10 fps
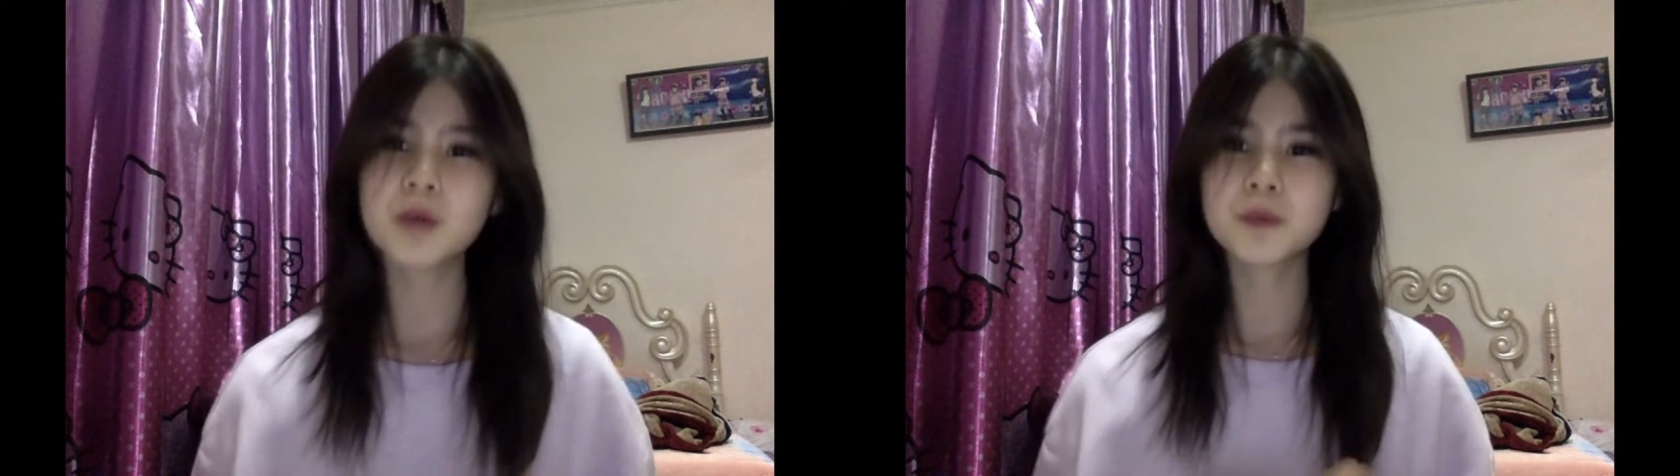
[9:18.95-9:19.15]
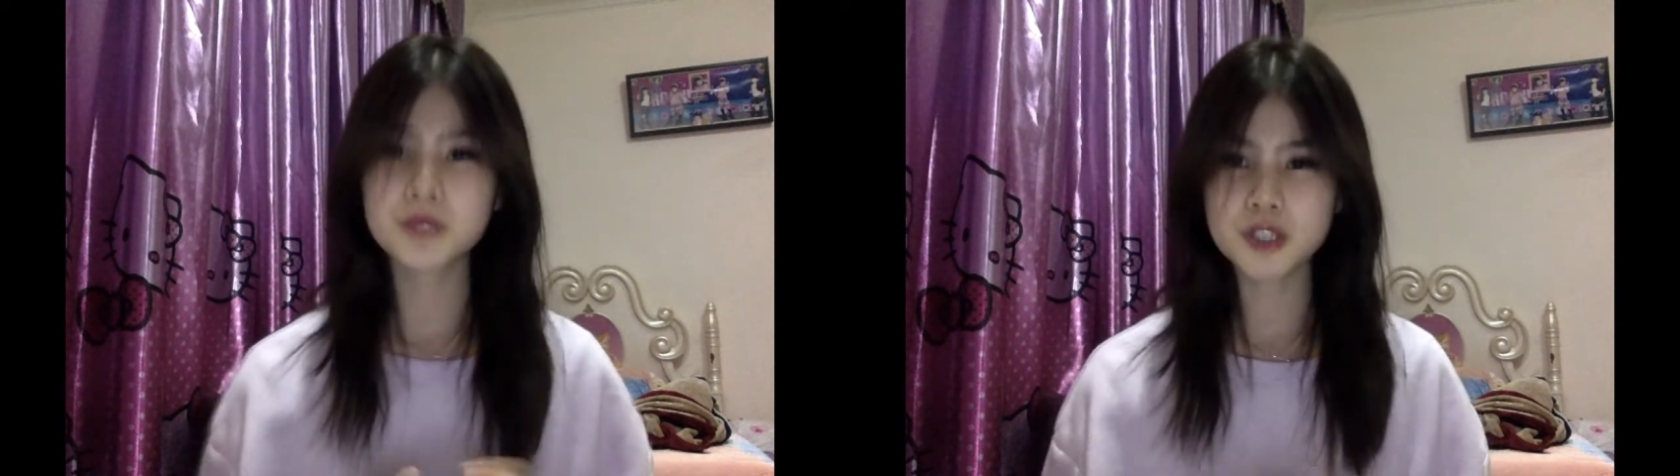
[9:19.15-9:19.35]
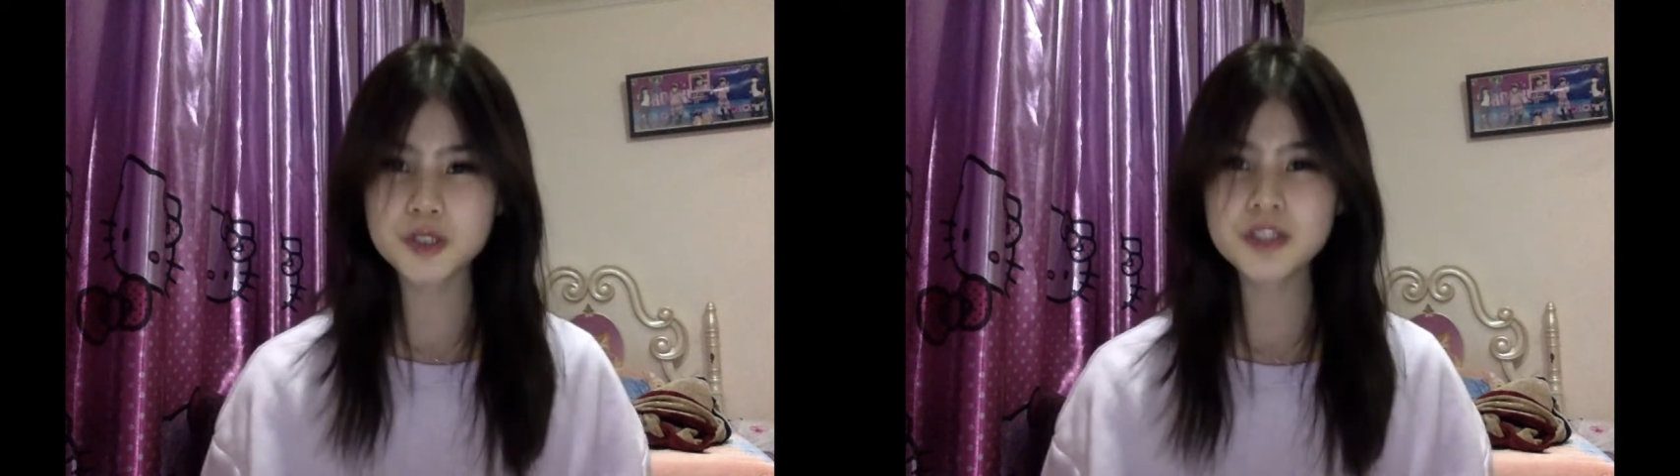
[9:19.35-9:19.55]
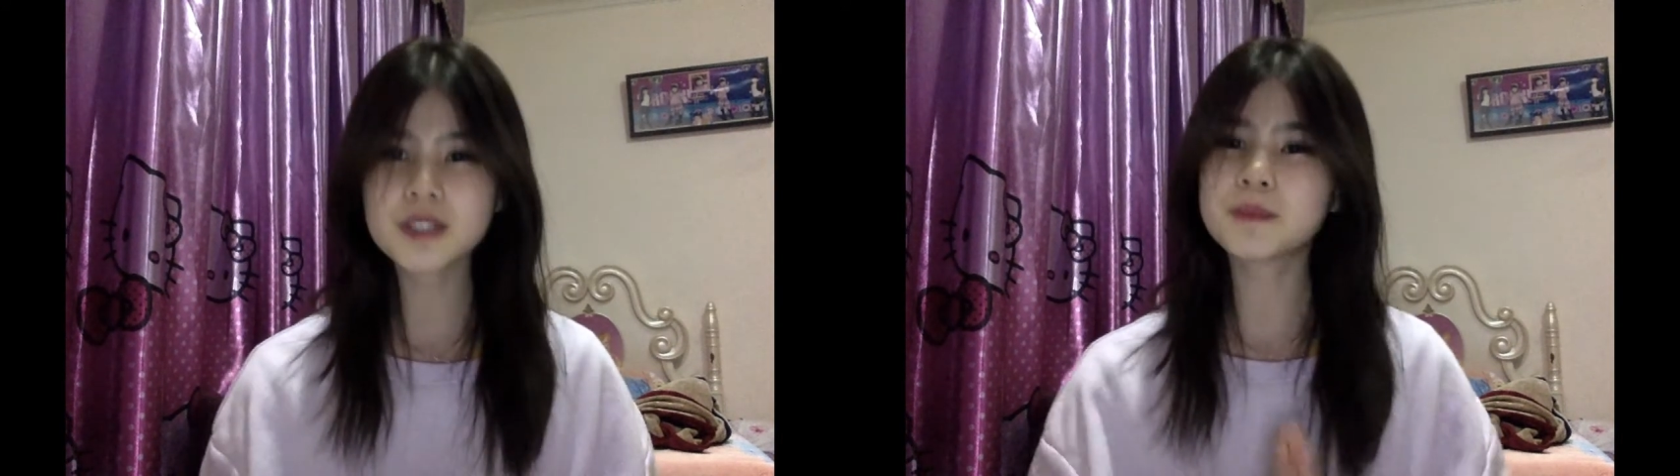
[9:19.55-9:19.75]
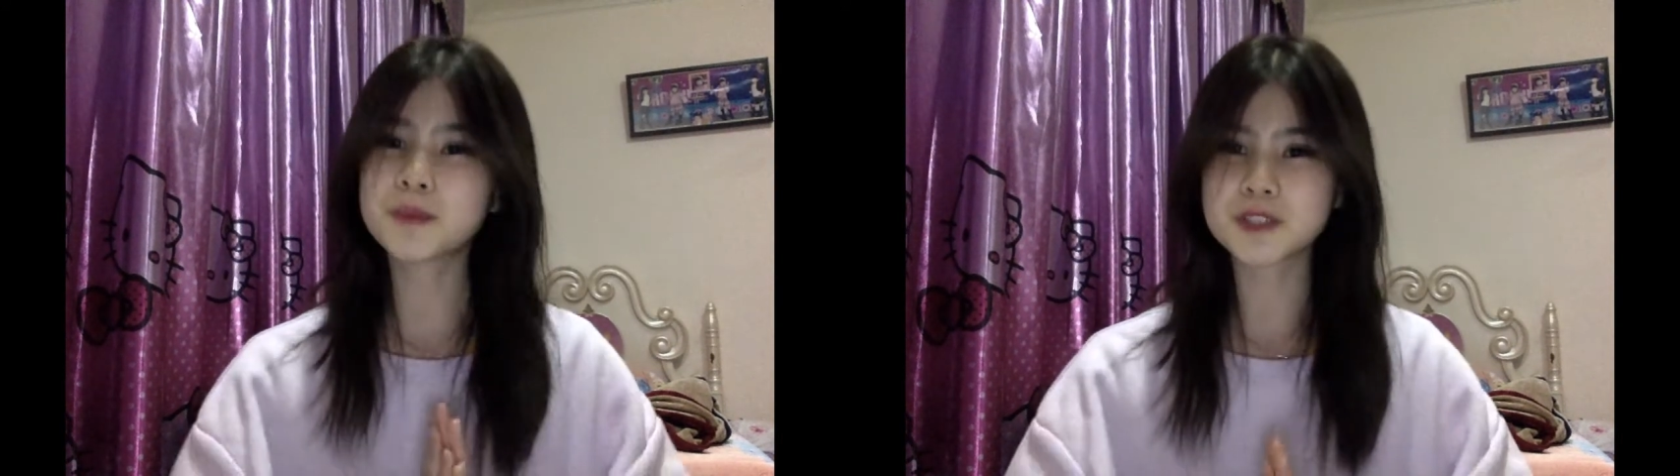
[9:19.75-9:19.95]
with good
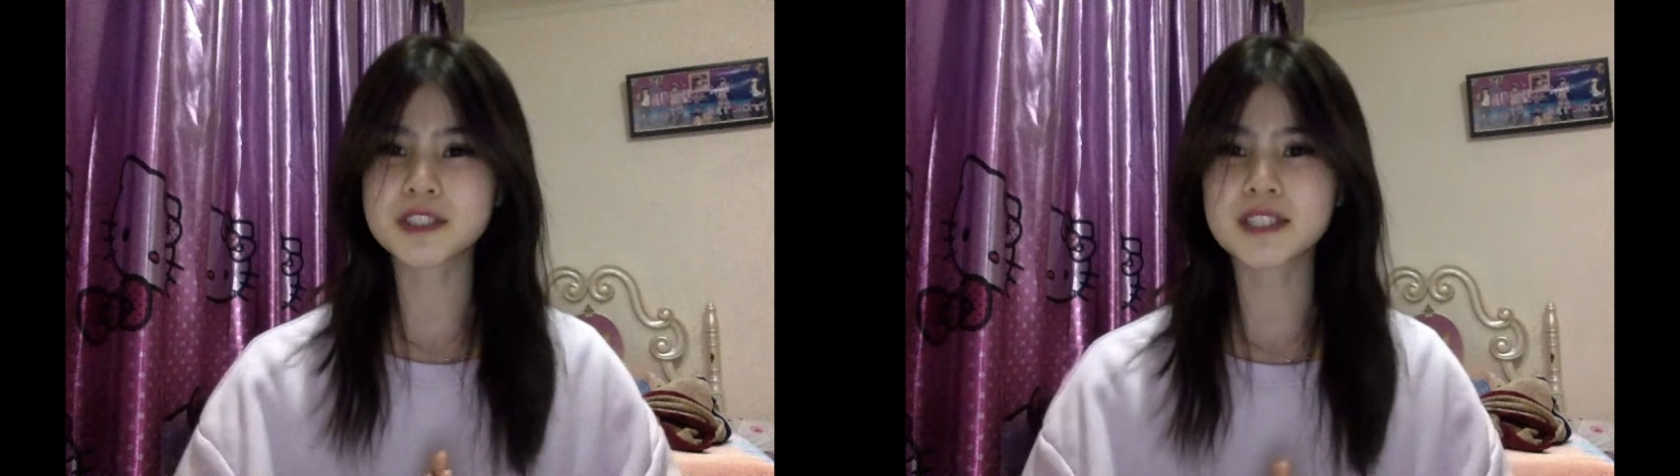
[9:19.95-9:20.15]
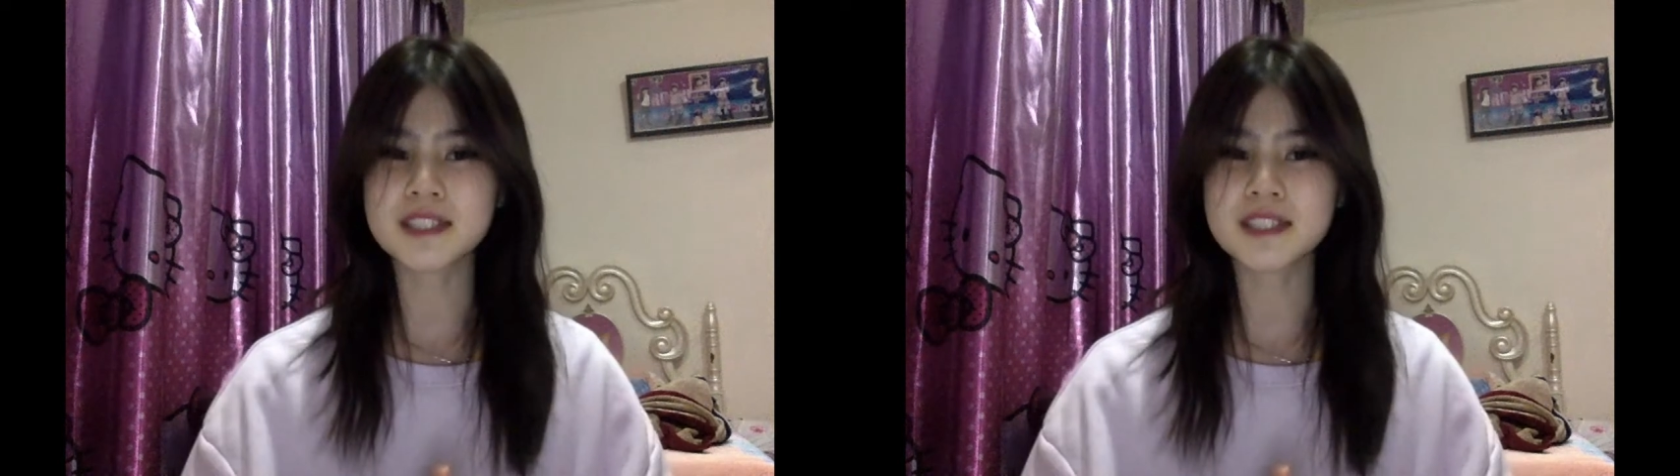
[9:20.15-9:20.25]
emotional